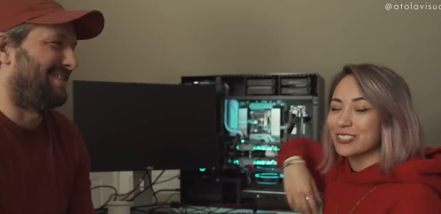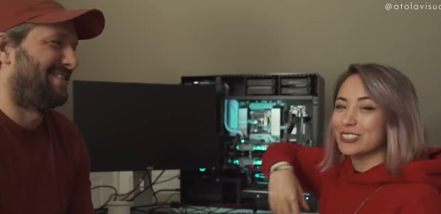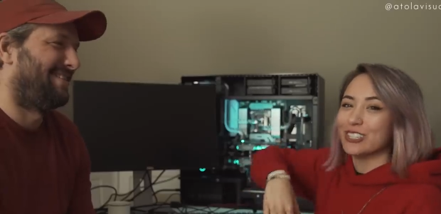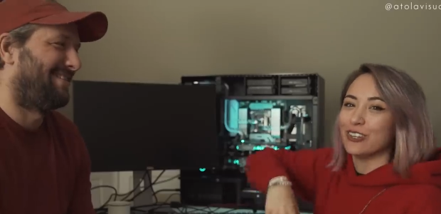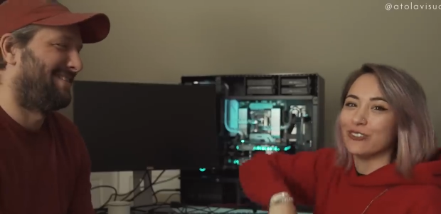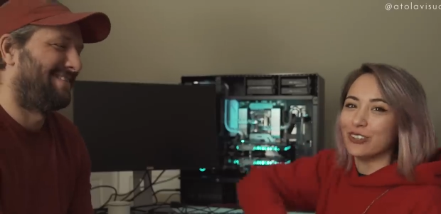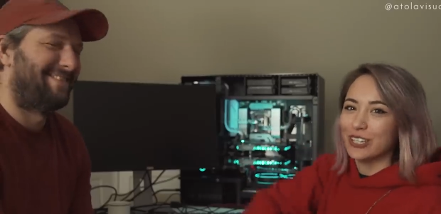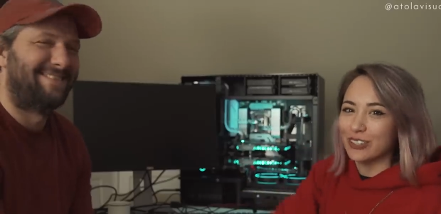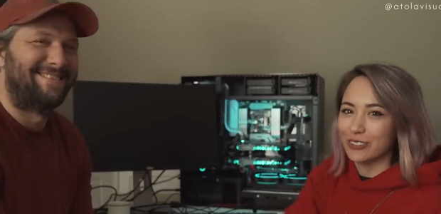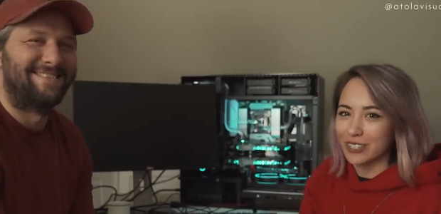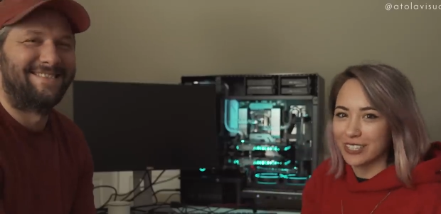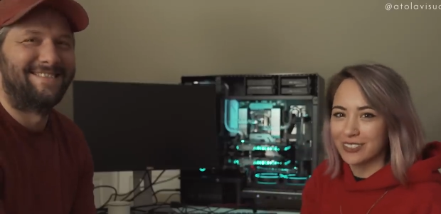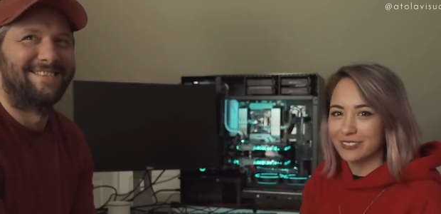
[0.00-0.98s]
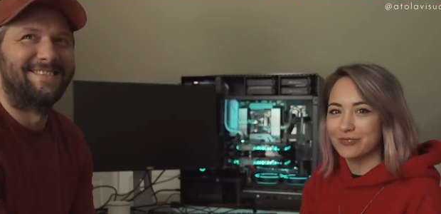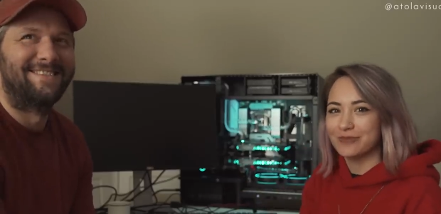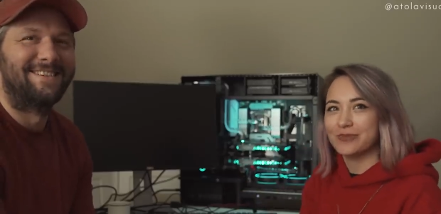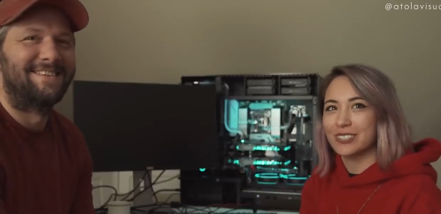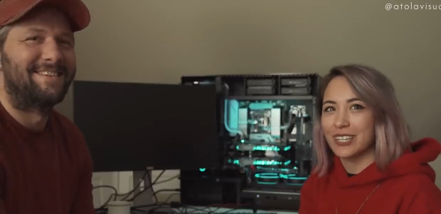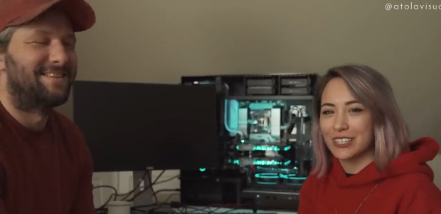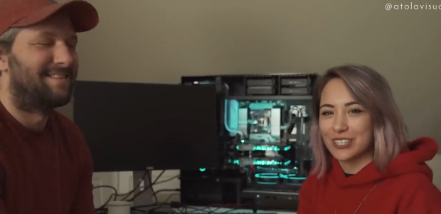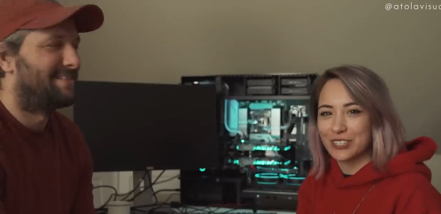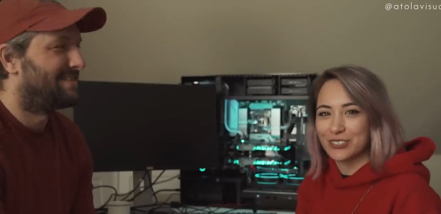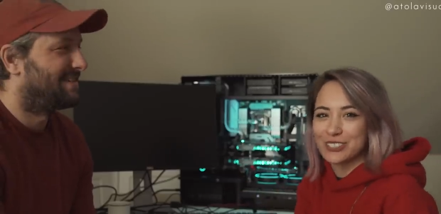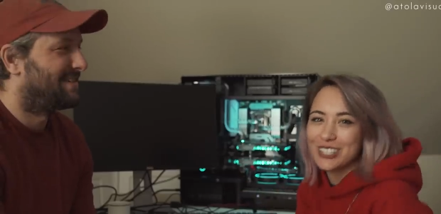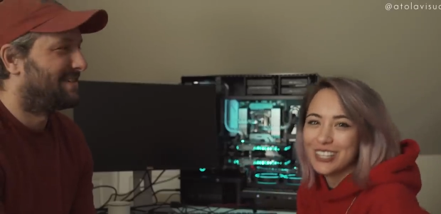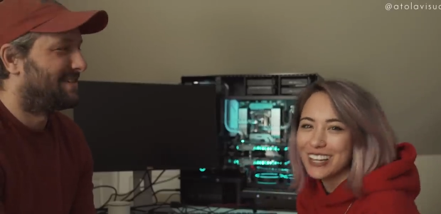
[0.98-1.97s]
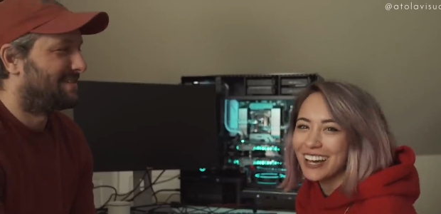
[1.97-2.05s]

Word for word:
Speaker 1: you'll see a video in like 10 years.